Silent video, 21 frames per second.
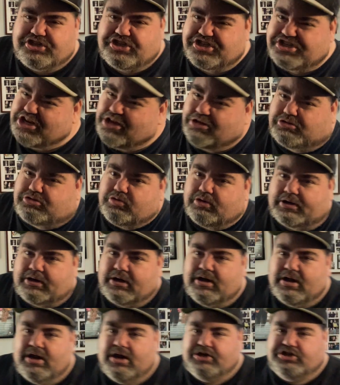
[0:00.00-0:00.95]

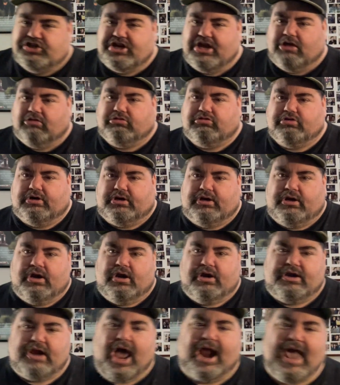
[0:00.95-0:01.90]
Children,
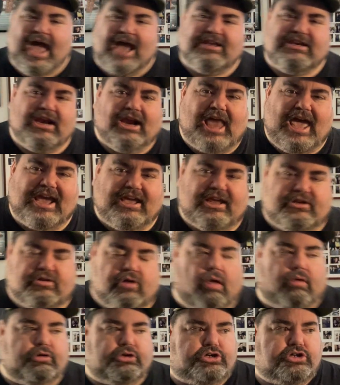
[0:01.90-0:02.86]
not acting like
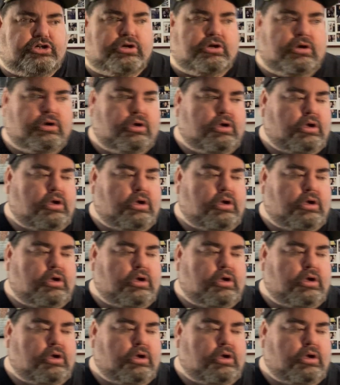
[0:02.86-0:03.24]
adults.